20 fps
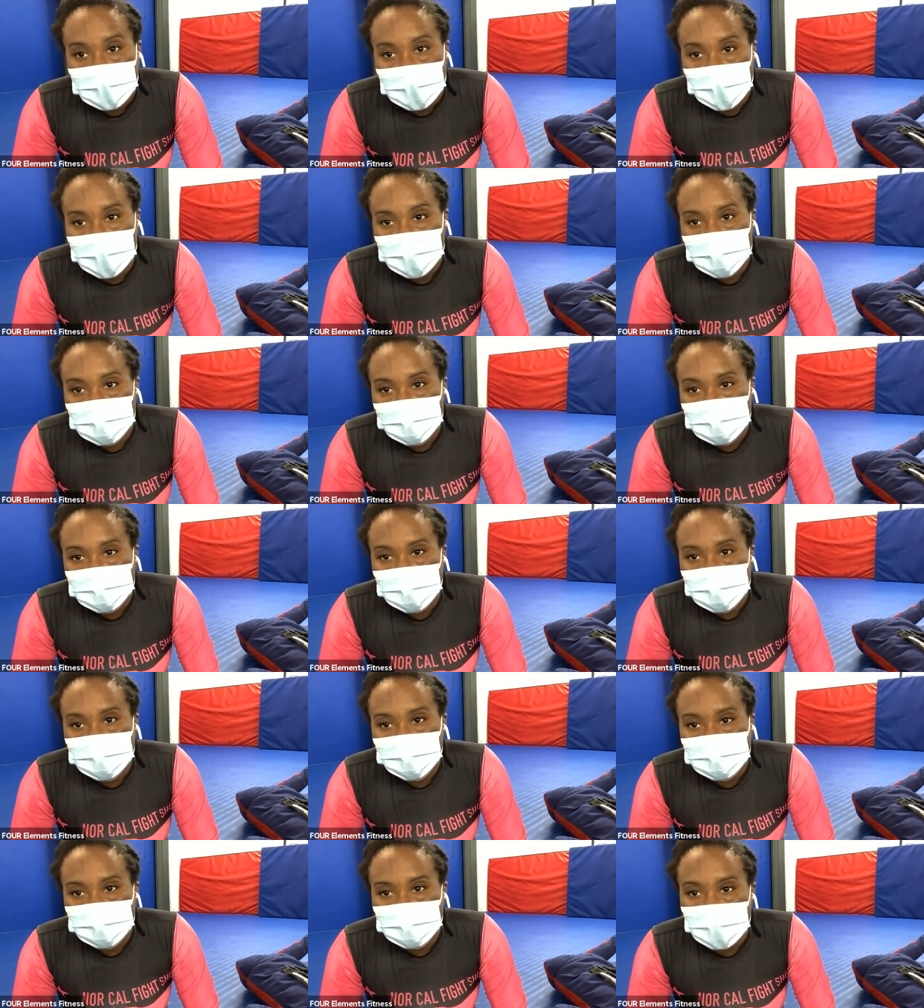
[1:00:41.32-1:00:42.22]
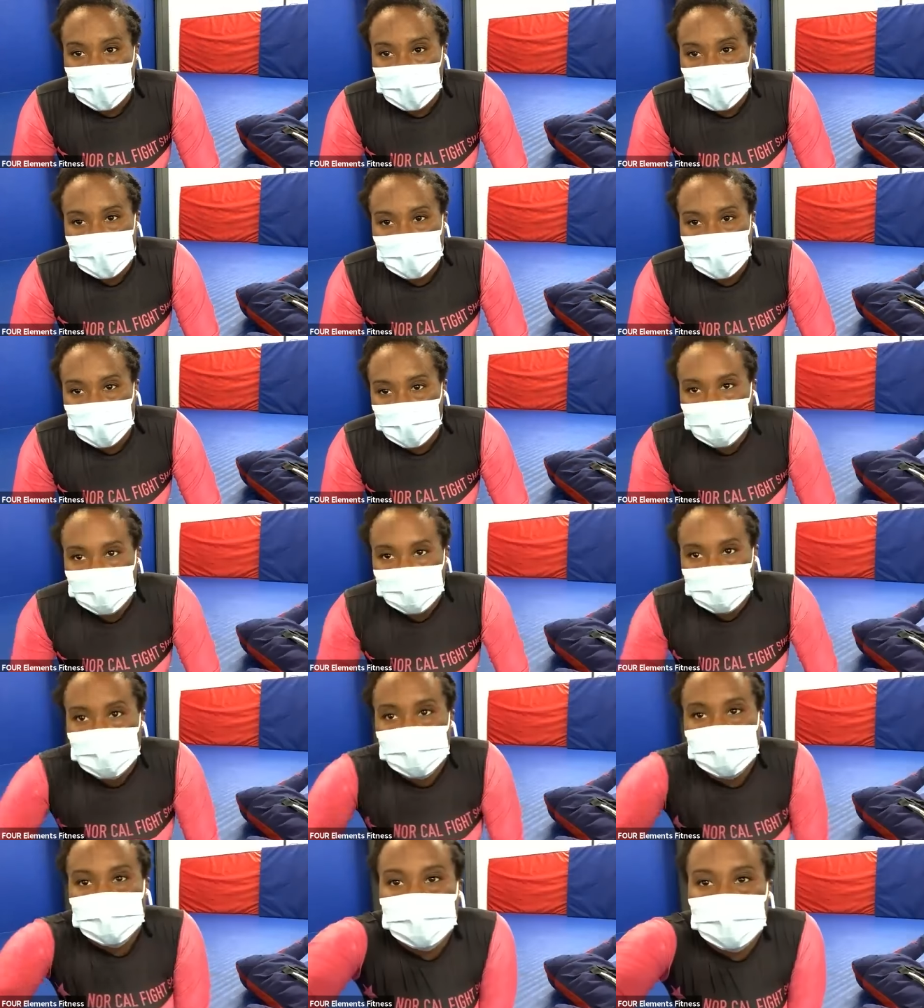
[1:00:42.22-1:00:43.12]
Okay, so try it
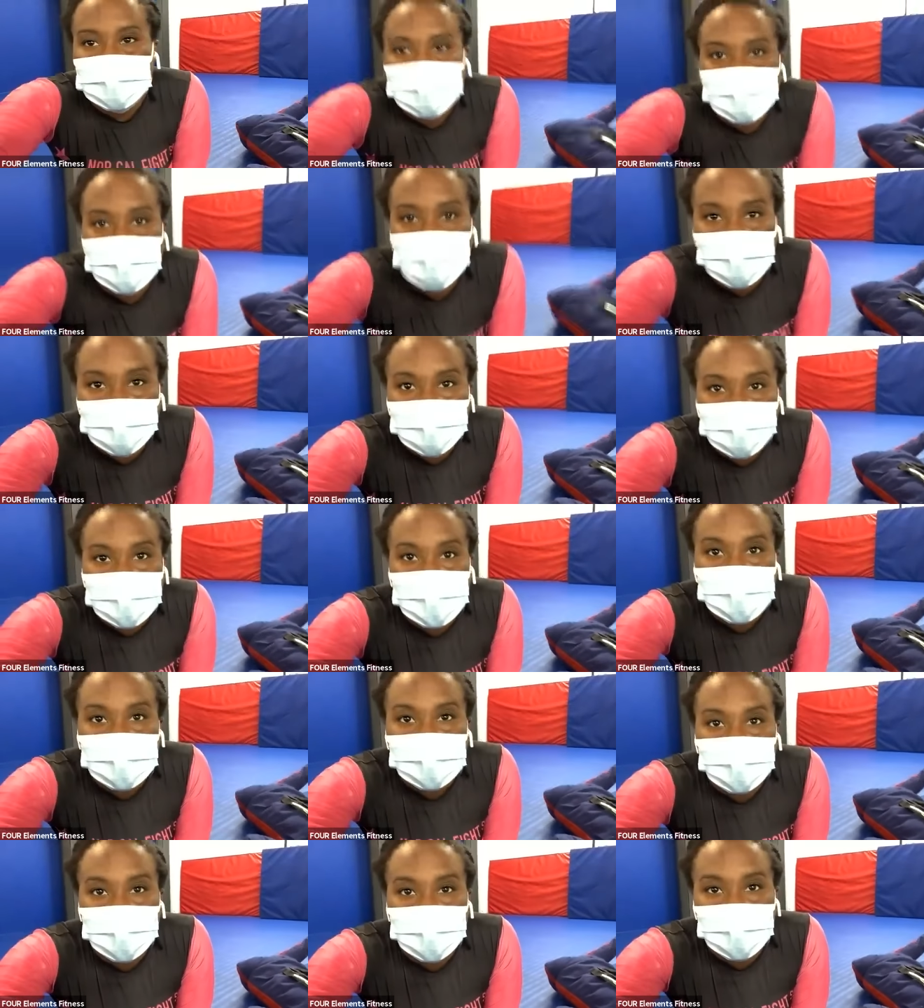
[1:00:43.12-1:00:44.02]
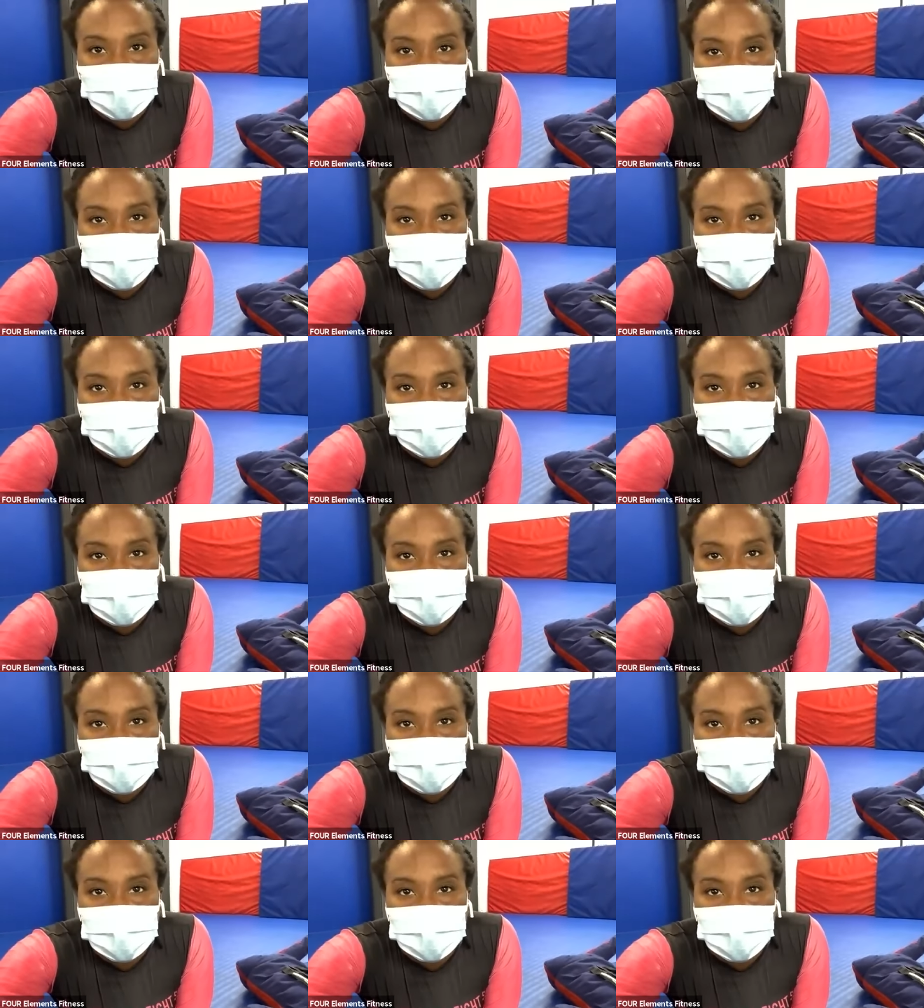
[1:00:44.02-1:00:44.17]
just a little bit longer.